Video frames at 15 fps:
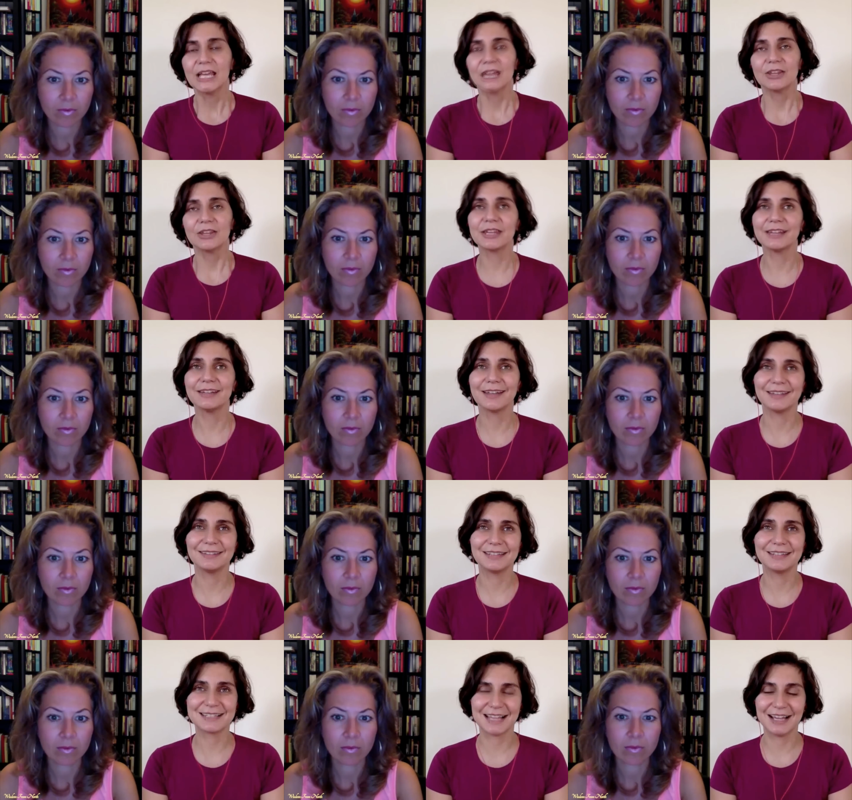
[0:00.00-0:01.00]
Speaker 1: You
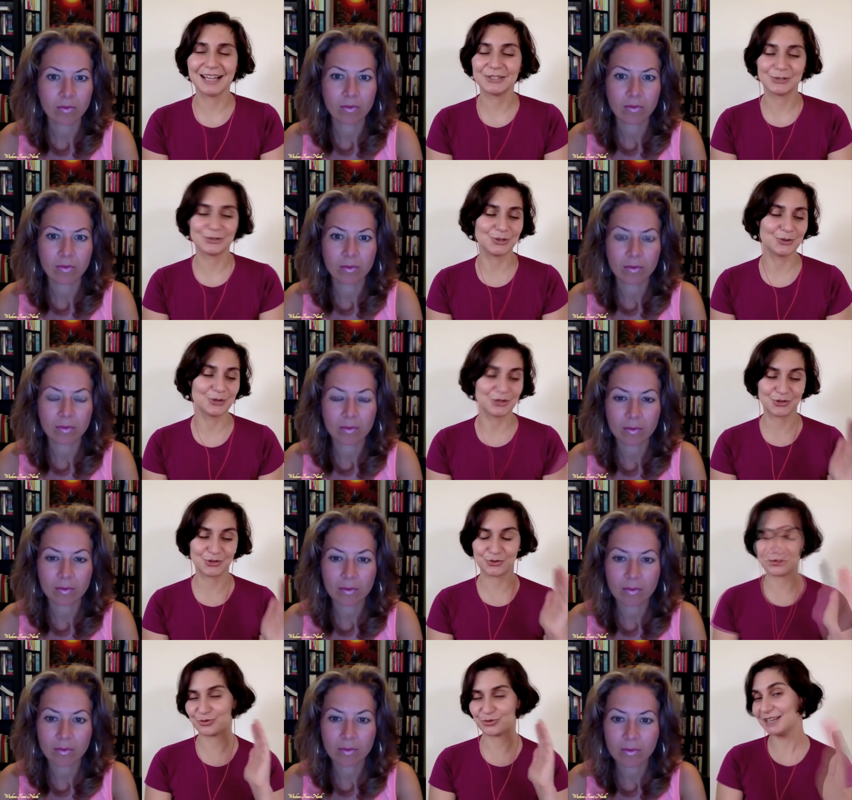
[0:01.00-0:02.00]
can decide to do a
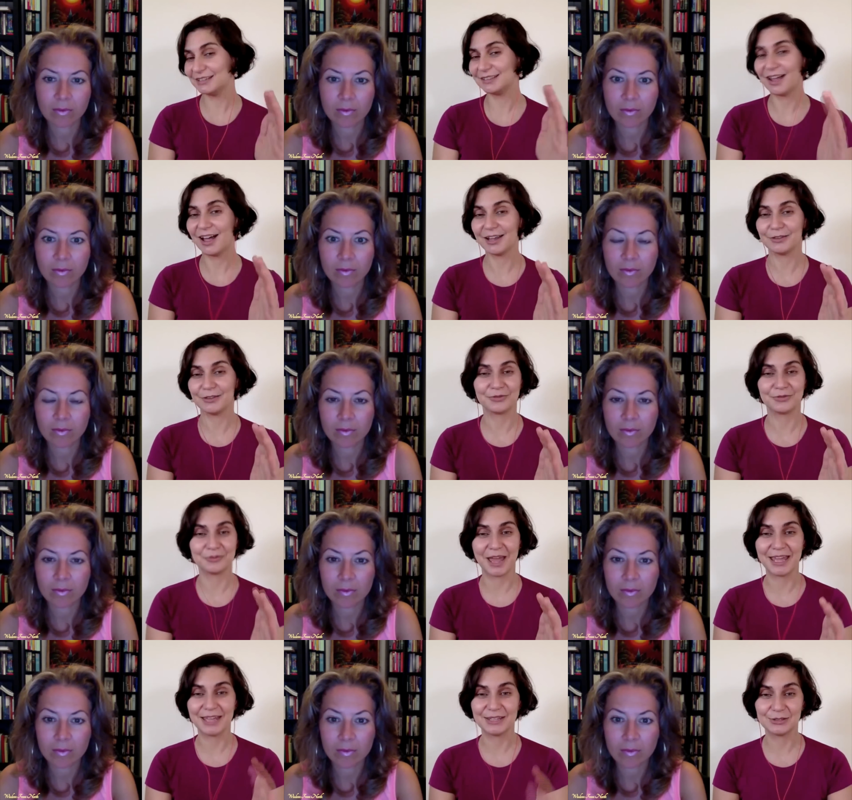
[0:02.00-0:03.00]
straight line
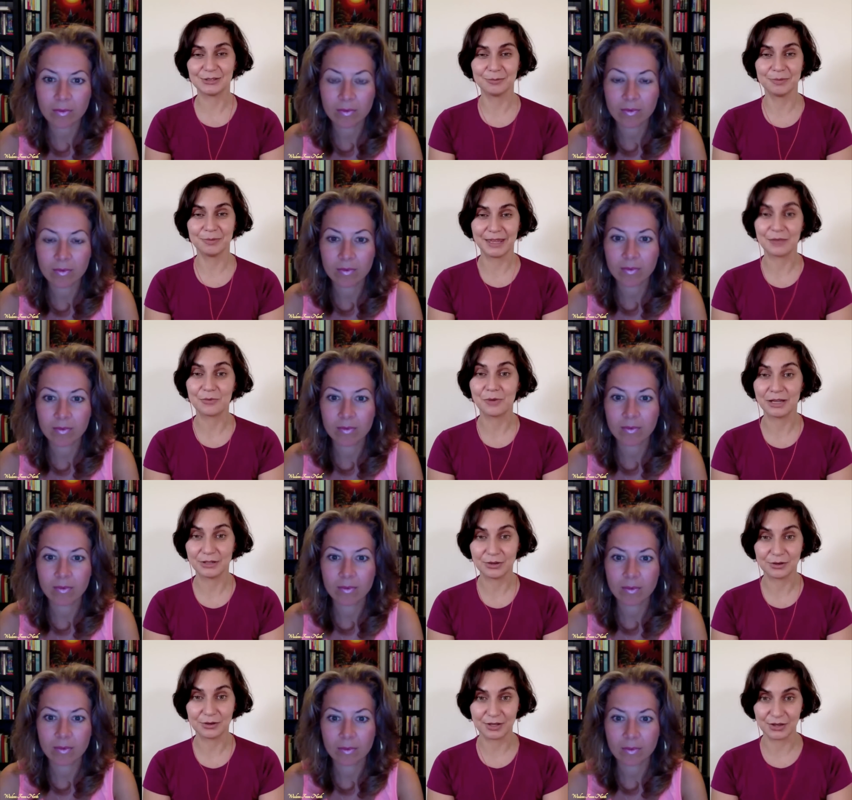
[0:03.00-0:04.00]
from A to B
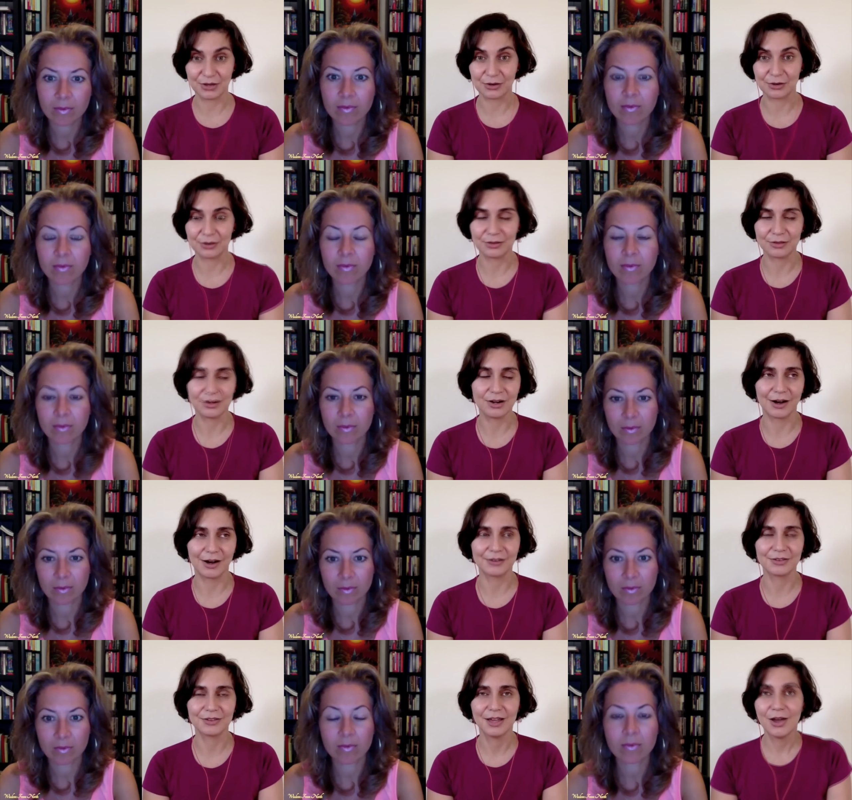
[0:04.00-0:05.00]
when you're here on
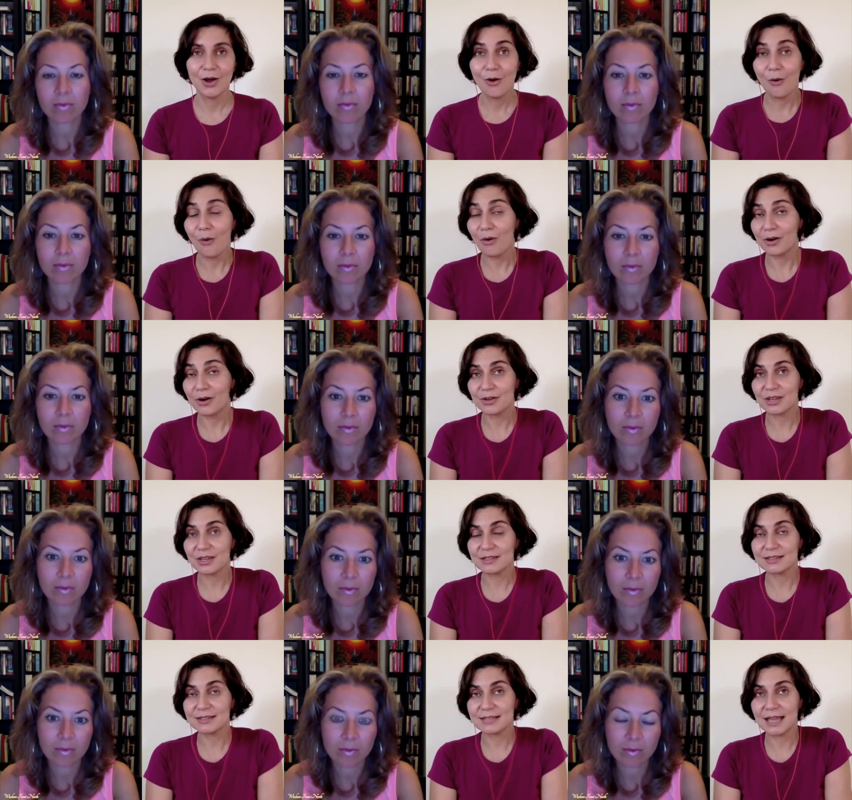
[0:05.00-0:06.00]
Earth. Or you
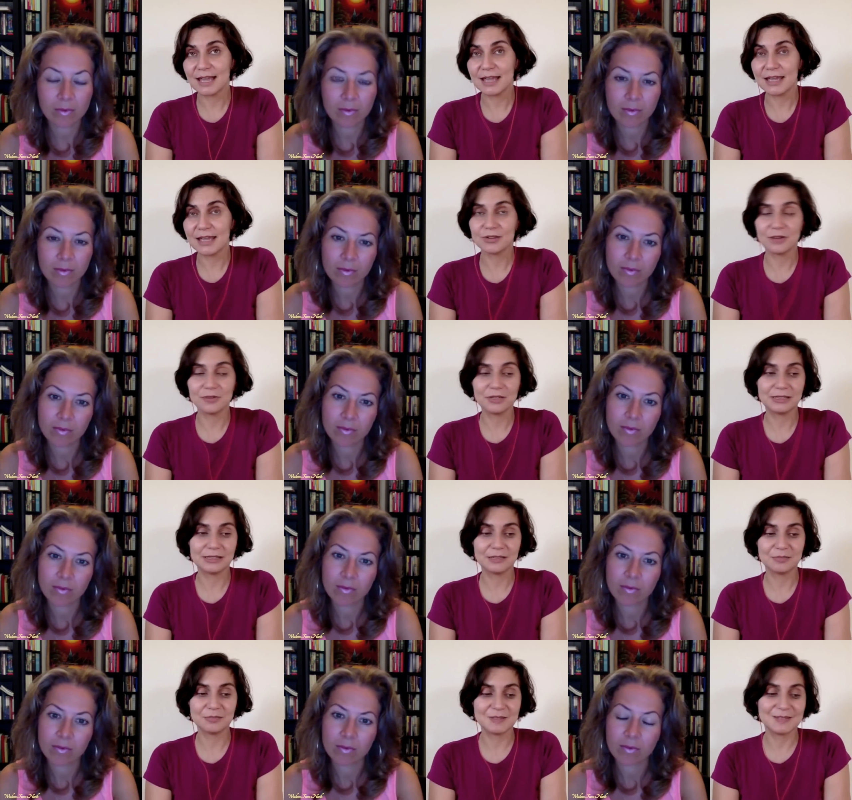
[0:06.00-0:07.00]
can say, you know what,
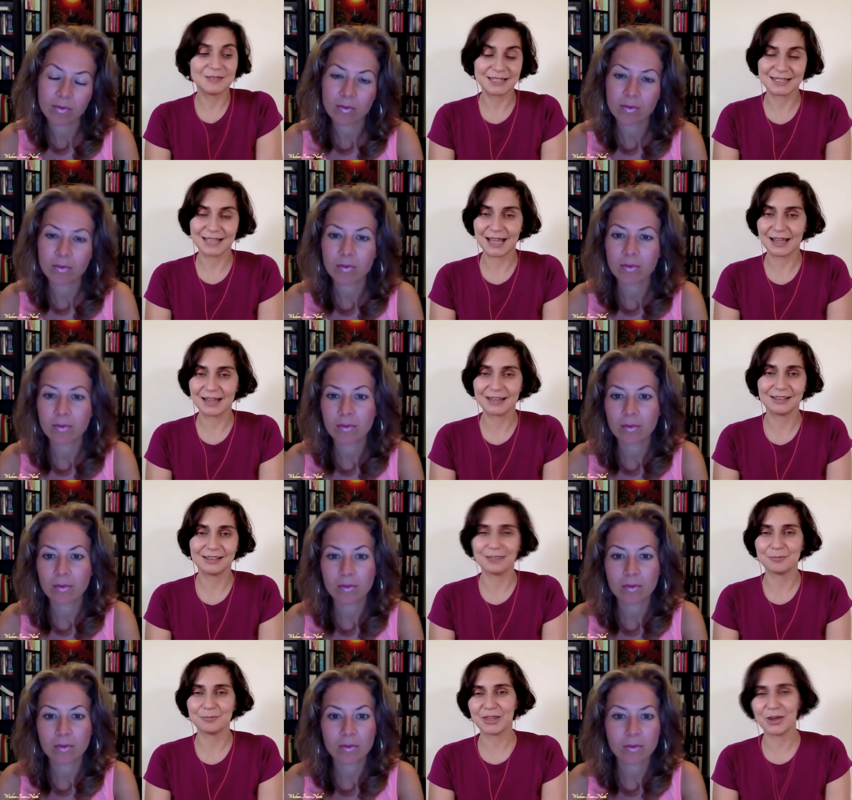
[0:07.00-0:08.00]
let me zigzag,
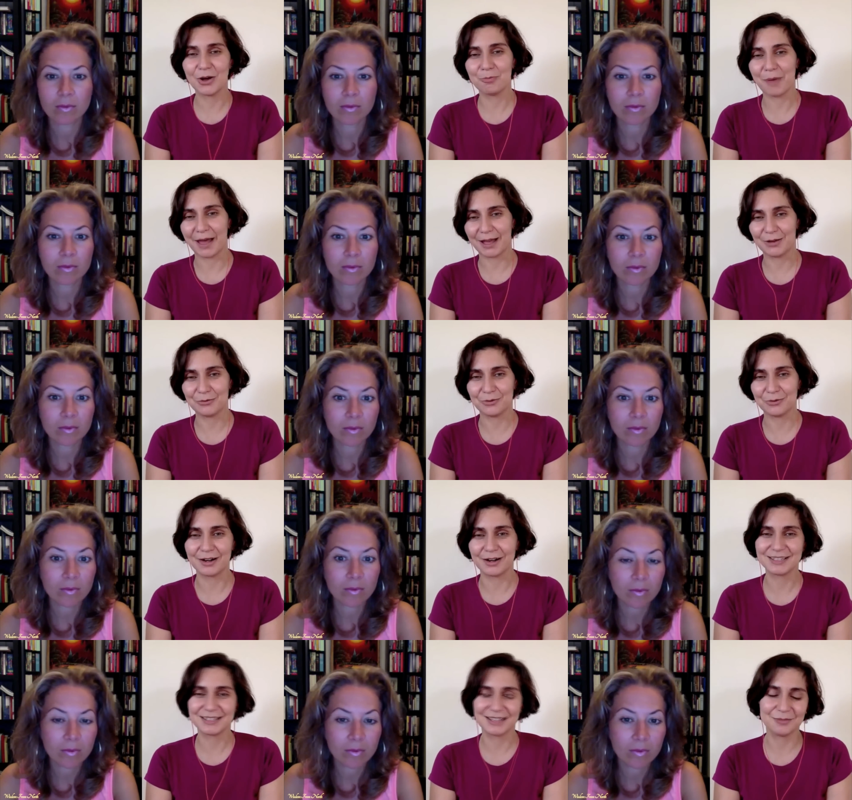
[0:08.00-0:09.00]
let me go
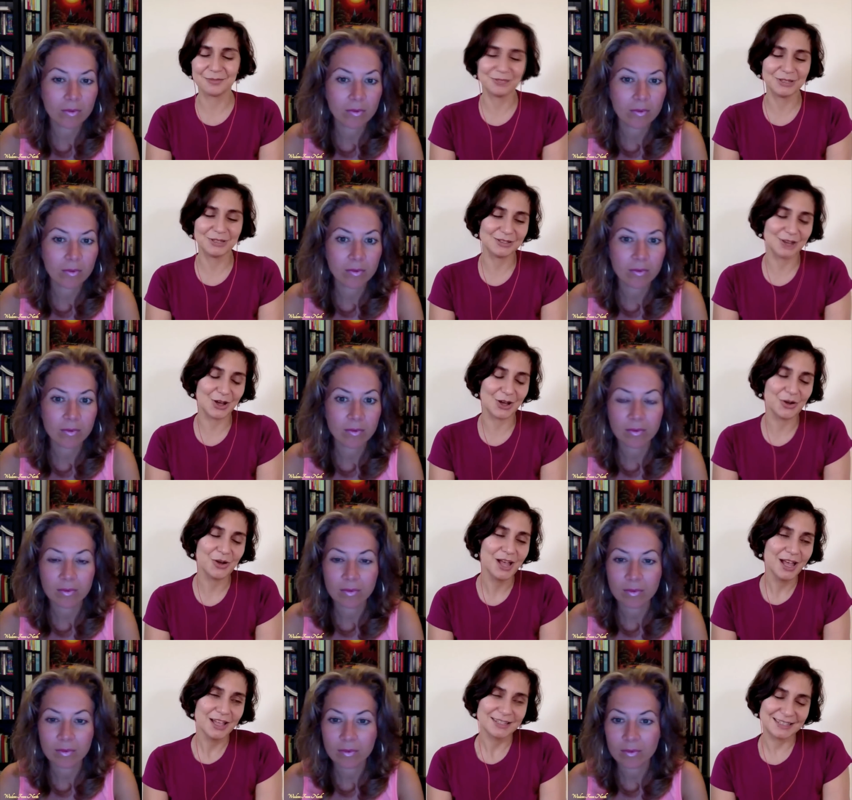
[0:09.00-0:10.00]
backwards, let me
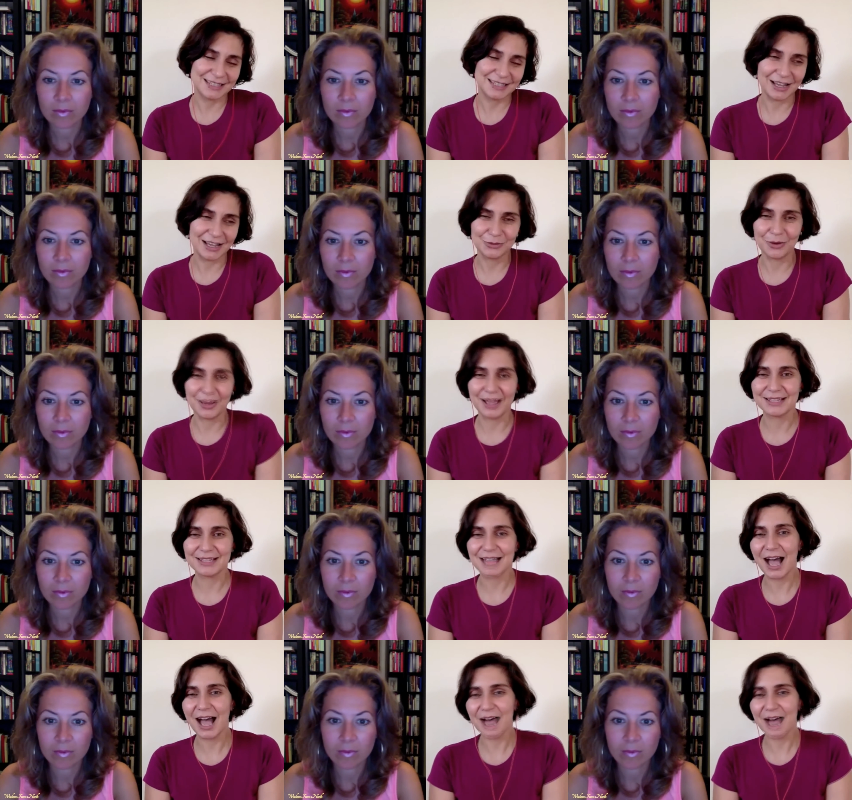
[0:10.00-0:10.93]
go sideways,